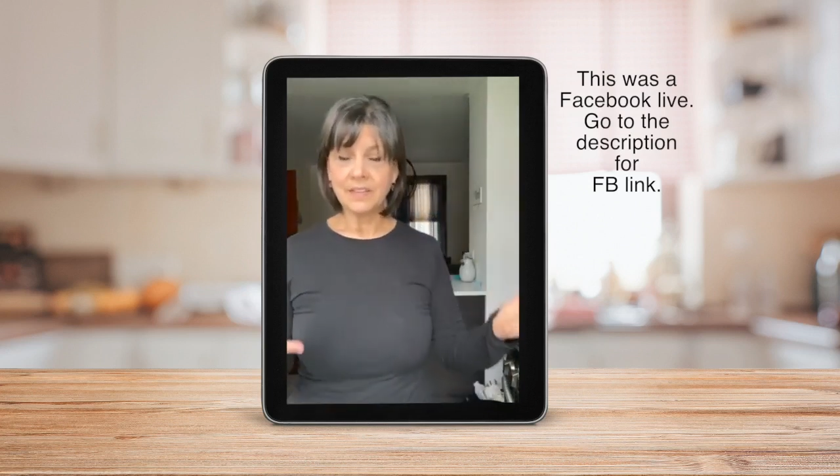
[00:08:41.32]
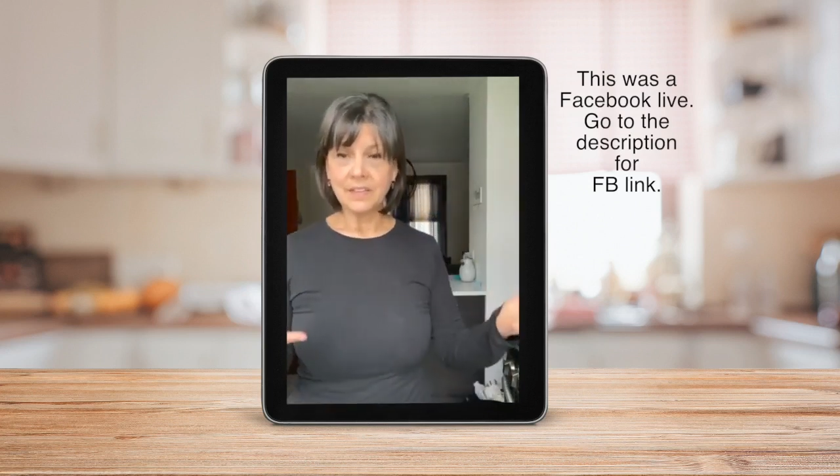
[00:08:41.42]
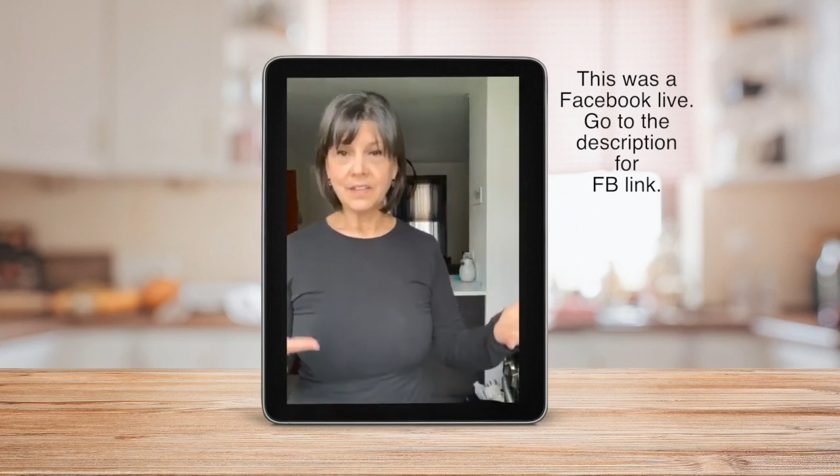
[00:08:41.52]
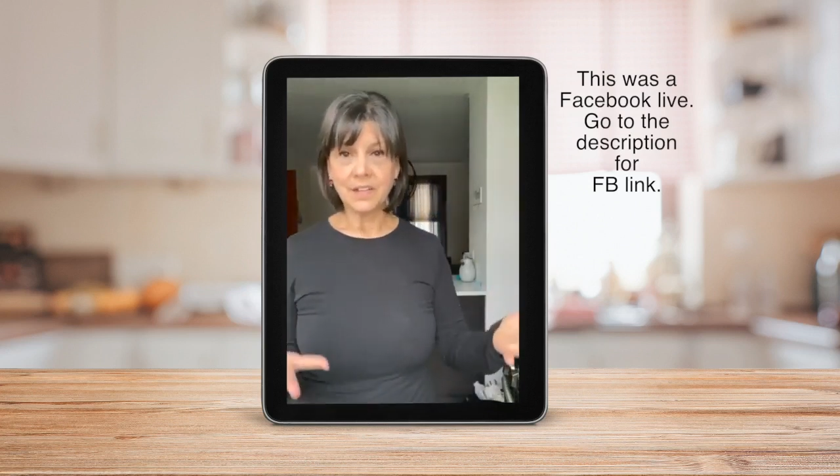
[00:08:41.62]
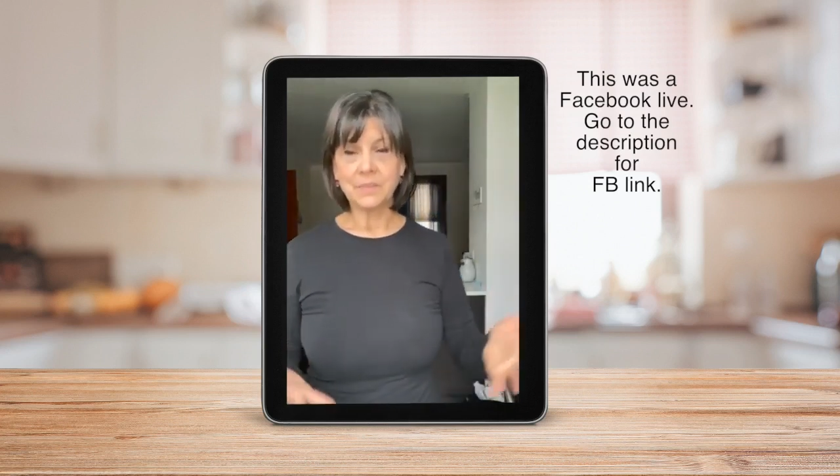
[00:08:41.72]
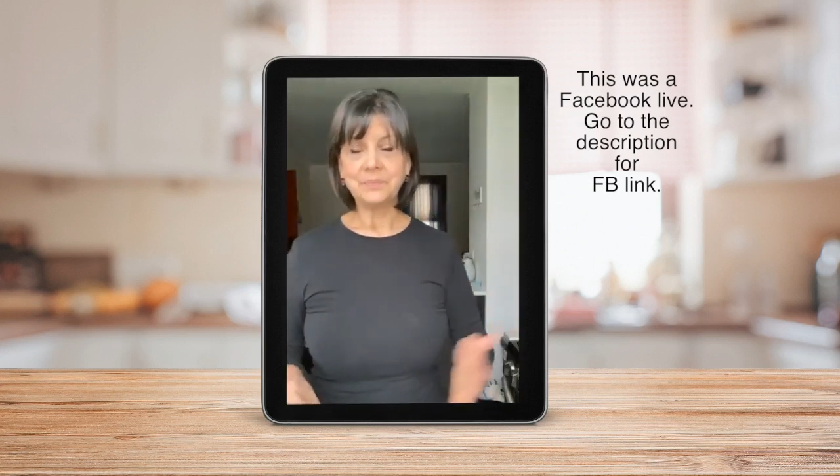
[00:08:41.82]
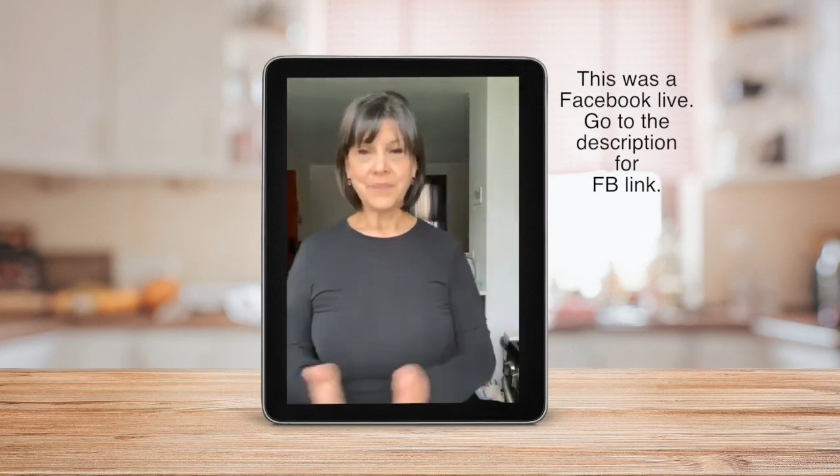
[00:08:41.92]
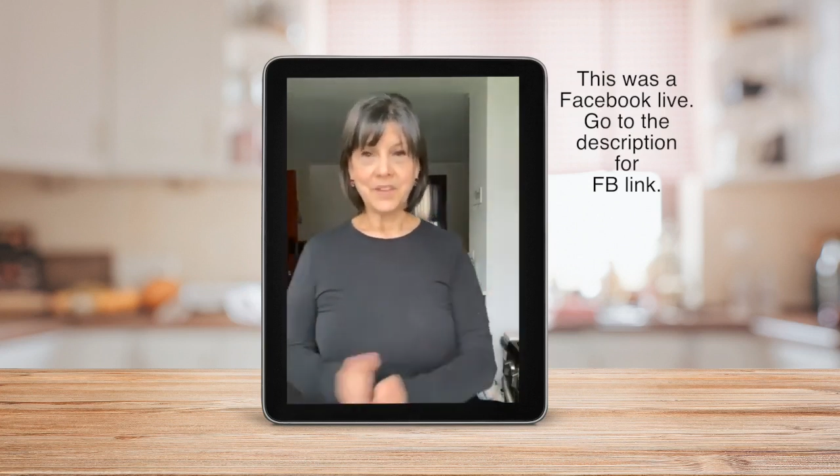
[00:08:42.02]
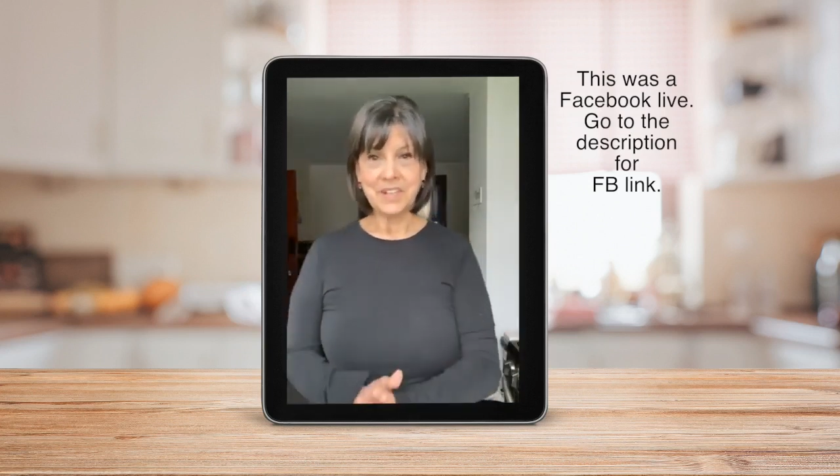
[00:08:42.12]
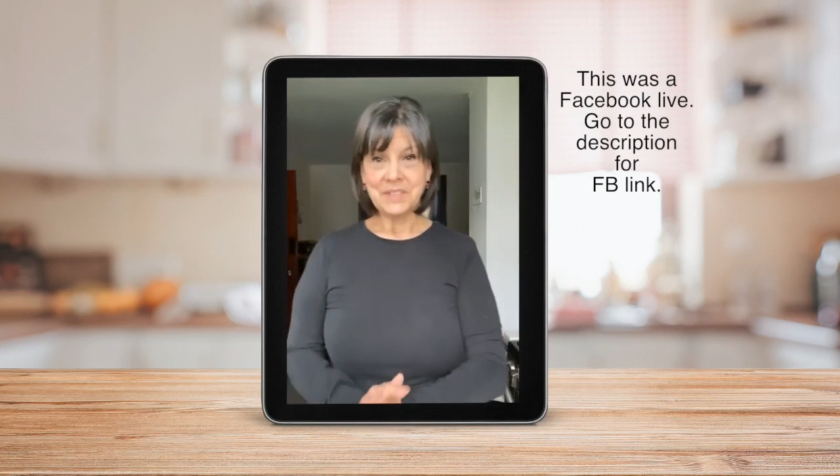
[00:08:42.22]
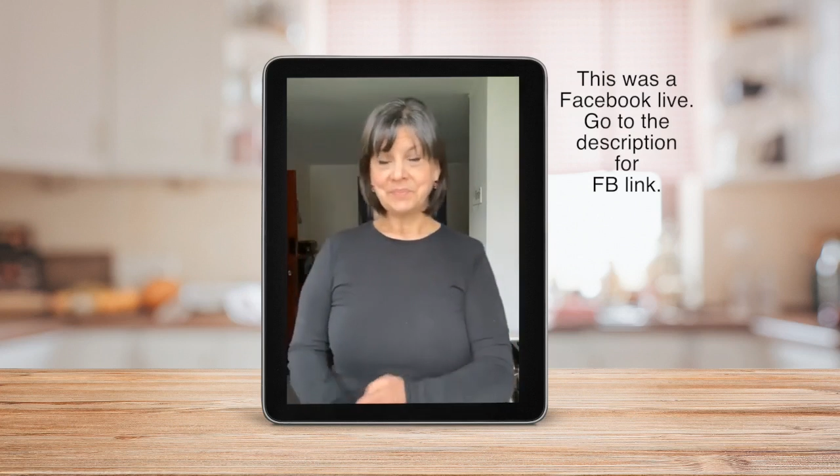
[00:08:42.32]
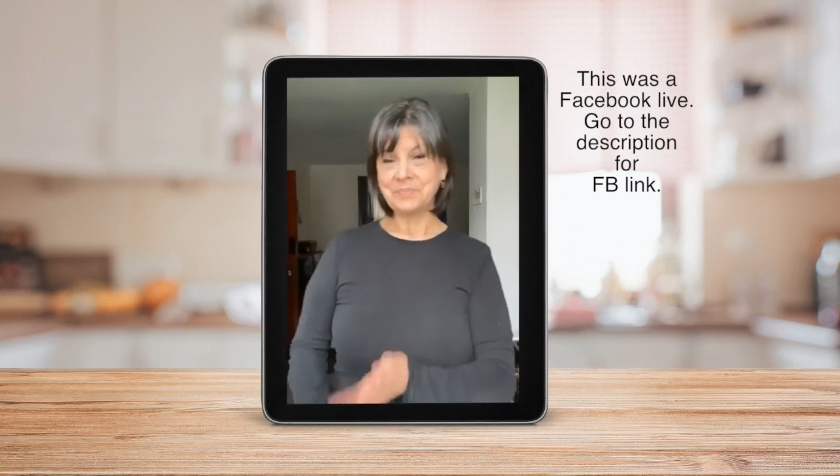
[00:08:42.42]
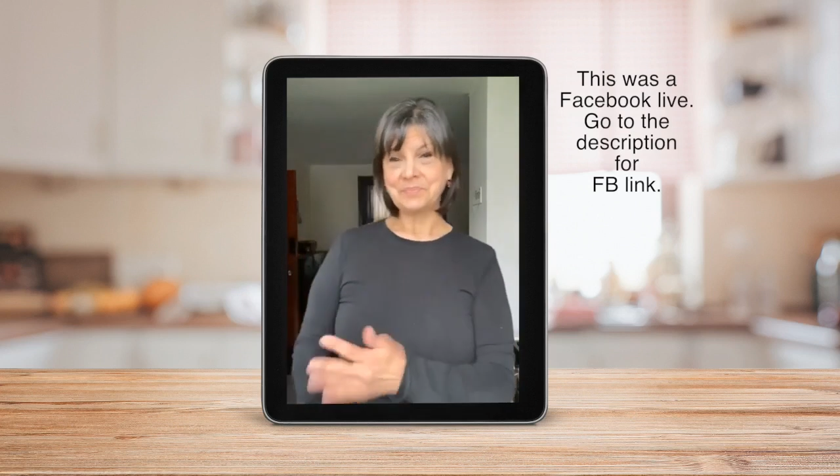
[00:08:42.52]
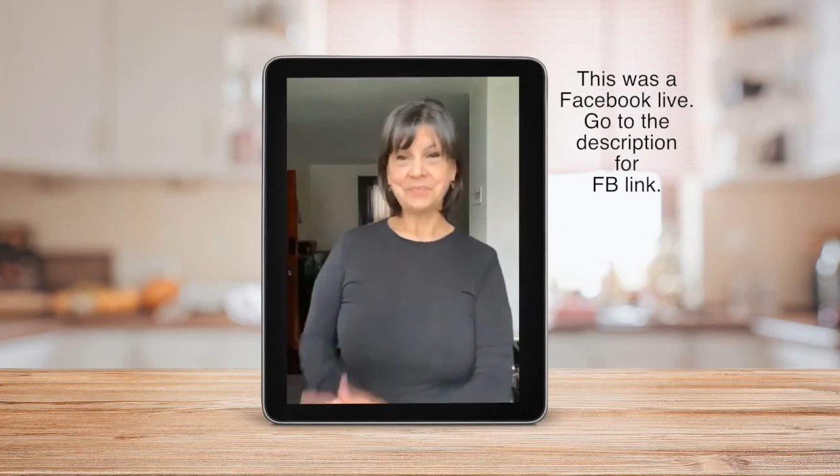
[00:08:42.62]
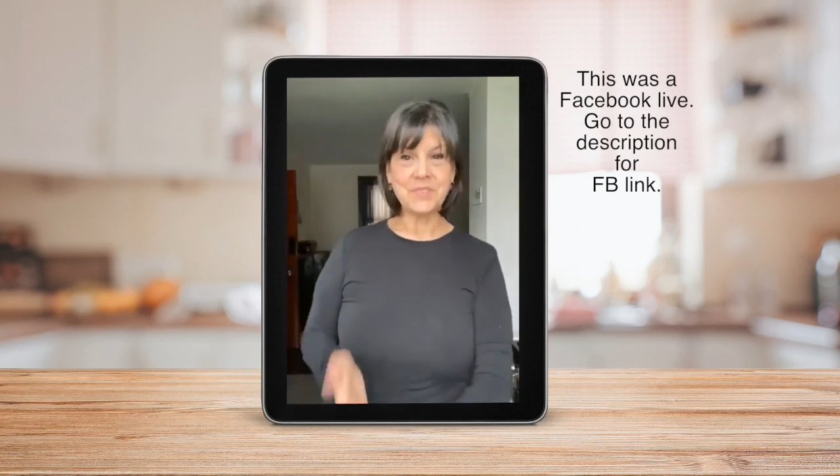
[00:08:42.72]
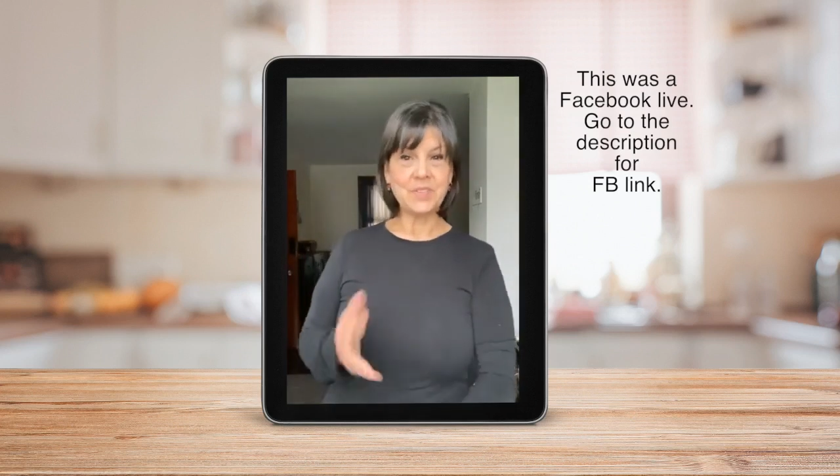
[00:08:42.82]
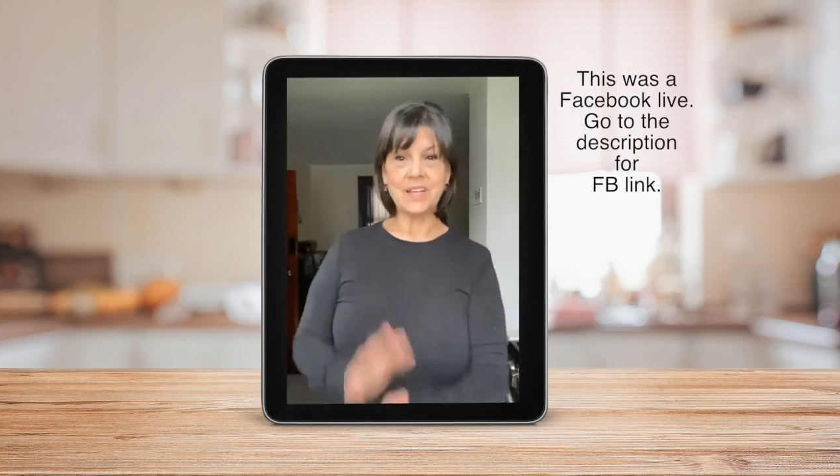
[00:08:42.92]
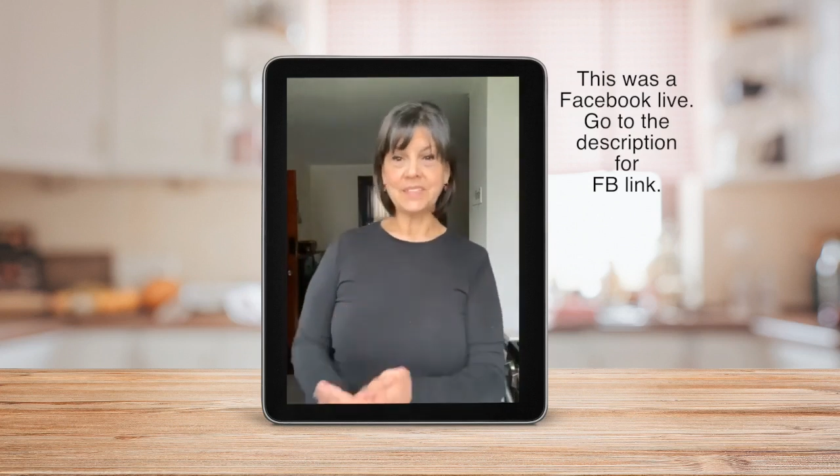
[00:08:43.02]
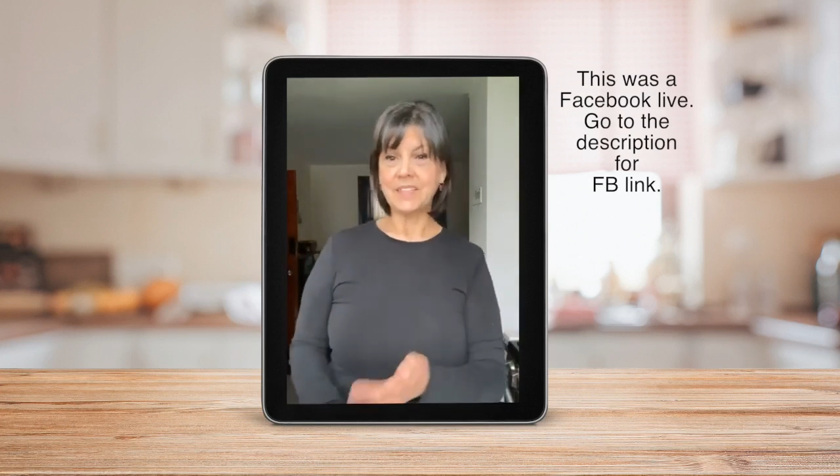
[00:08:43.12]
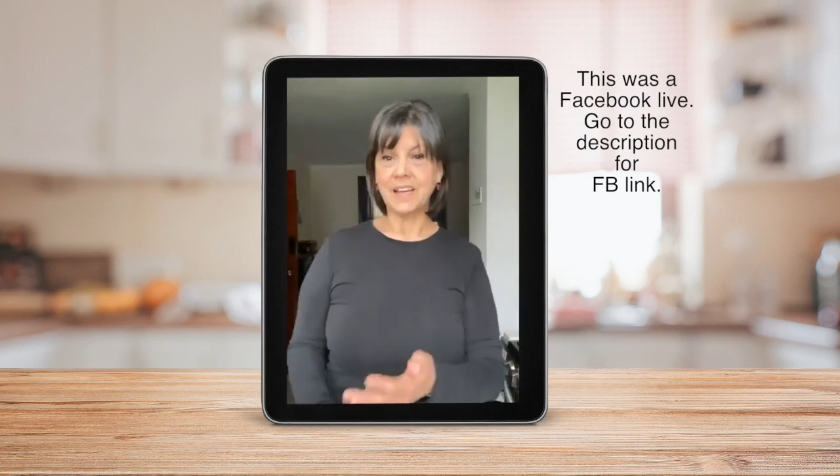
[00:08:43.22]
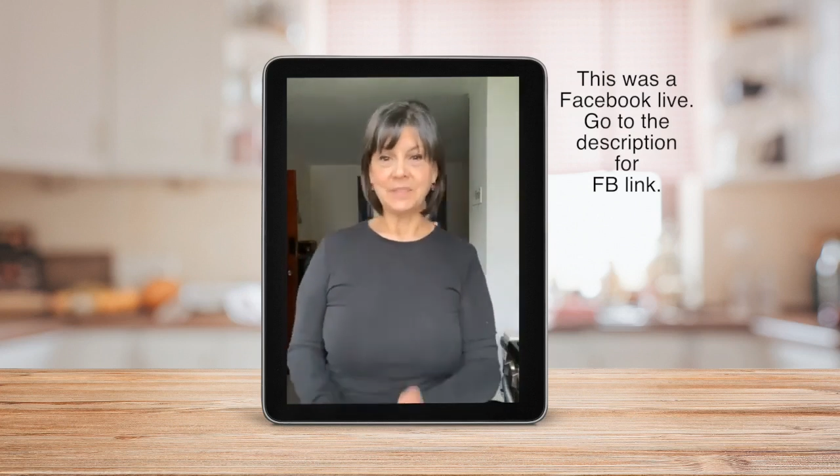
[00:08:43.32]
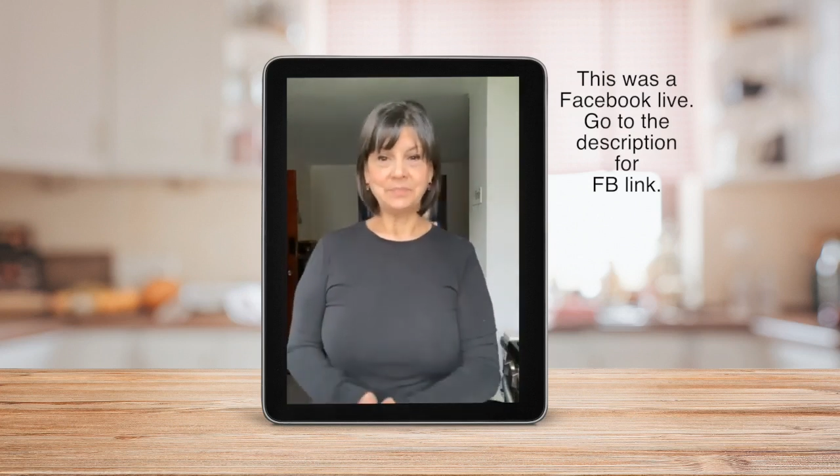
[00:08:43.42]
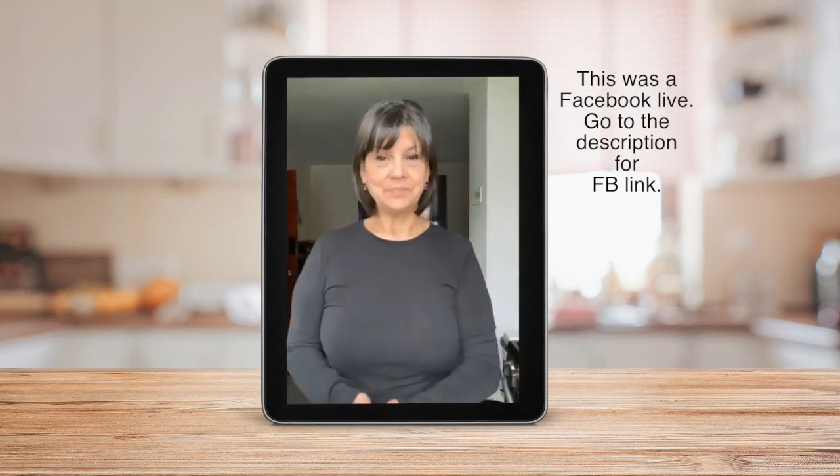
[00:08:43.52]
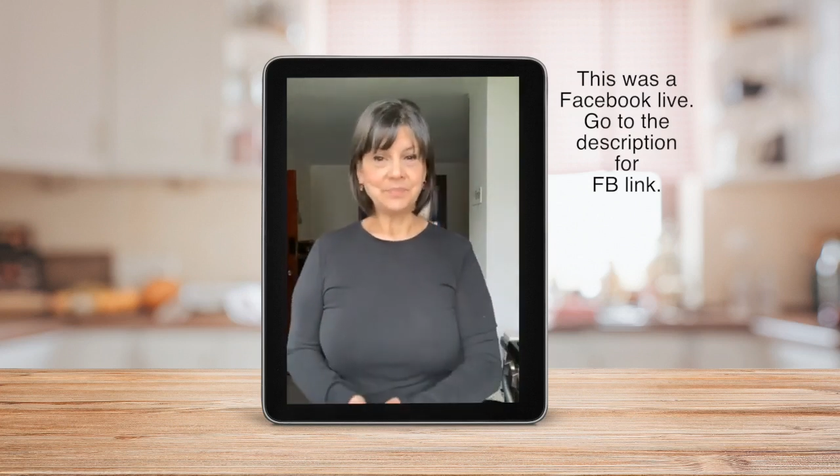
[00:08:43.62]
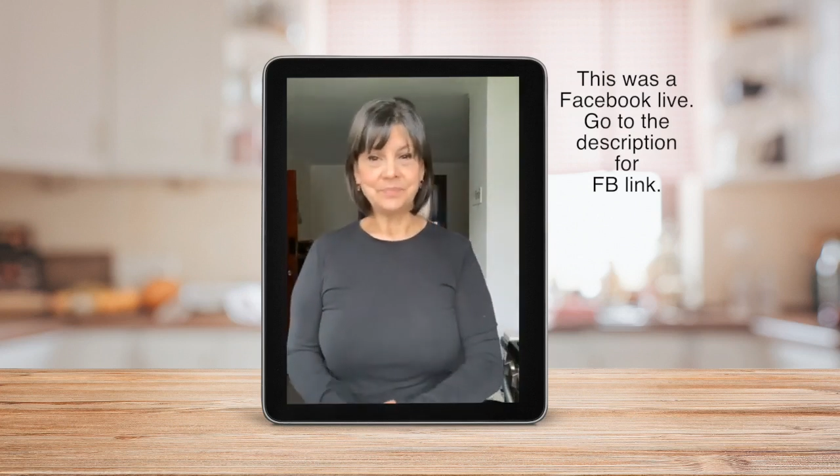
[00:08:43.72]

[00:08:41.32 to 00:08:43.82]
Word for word: there you go. All right. So that's that.